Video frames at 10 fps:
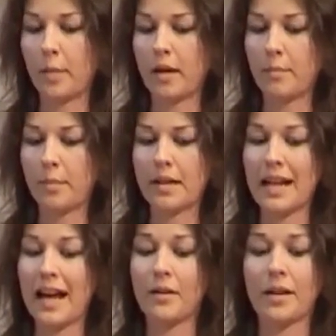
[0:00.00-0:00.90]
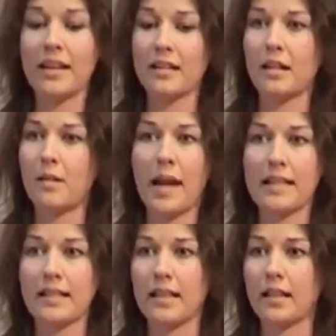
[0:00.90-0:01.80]
but now it is an
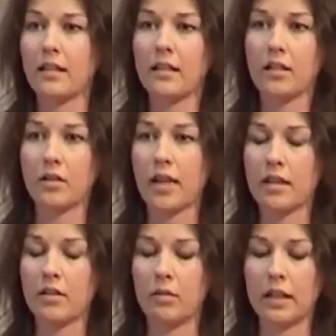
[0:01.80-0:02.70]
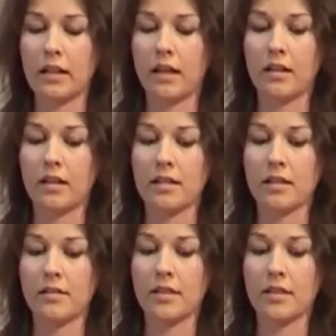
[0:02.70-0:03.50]
amazing, great calling card and stuff.